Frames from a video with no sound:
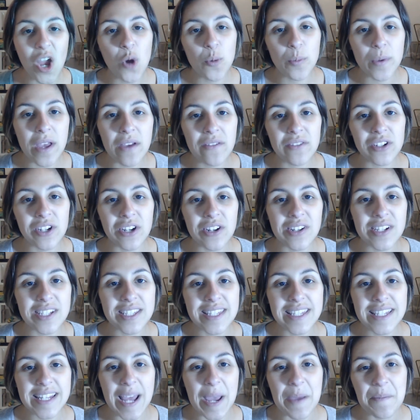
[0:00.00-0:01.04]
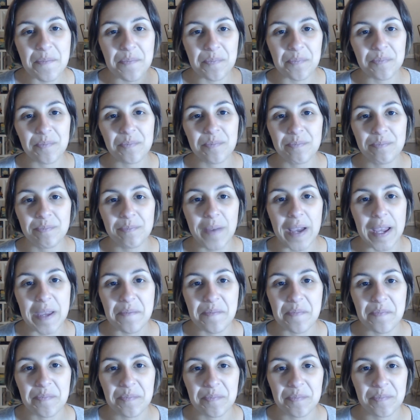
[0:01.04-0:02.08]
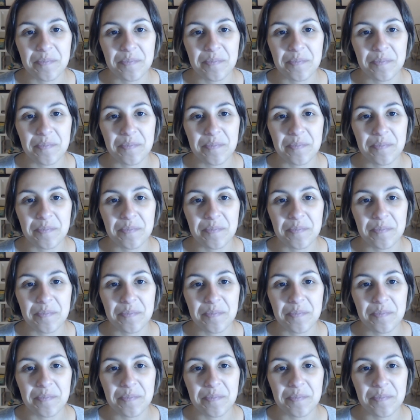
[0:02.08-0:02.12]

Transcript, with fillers: I hope you have a great rest of the day. Bye.